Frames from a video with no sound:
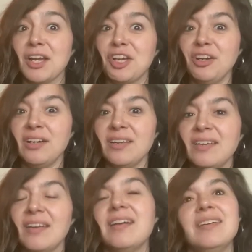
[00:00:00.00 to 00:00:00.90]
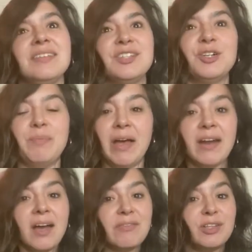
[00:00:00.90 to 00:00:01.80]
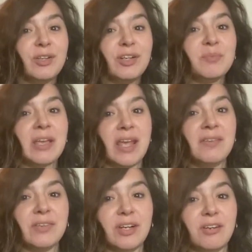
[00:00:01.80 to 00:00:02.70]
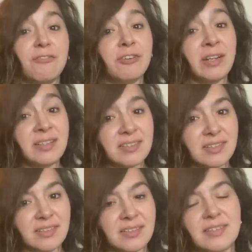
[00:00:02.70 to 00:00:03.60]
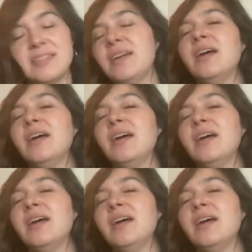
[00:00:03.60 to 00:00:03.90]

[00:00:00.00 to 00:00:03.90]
Good. Does your pet have a learned behavior? For instance,